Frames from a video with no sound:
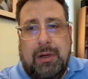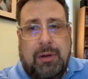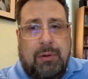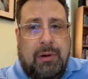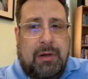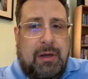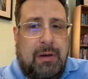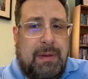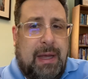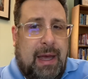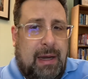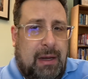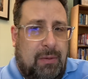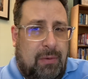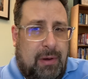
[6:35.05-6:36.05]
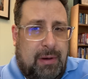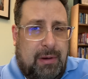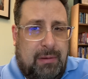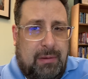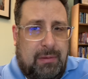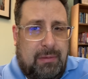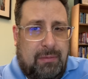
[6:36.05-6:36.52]
or it could be
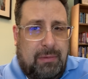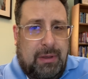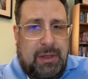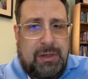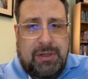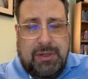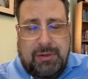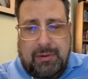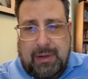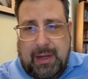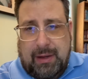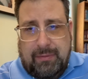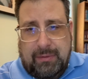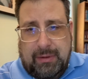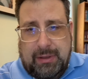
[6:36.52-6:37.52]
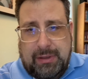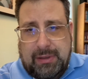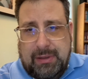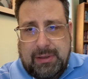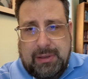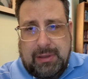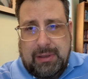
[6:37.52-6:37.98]
anyone, religious or
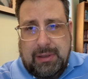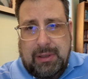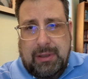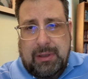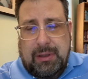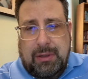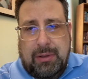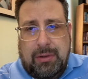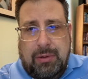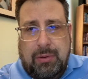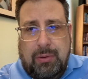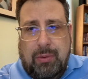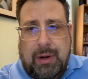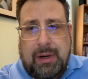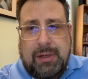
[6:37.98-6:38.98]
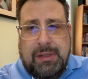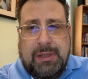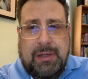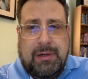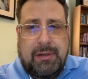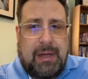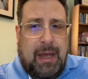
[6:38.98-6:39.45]
non-religious, who wears
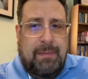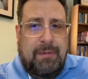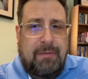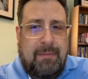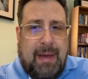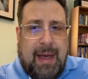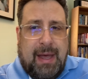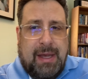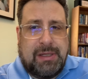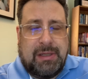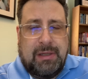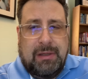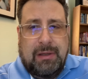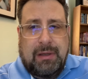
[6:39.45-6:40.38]
their type of mask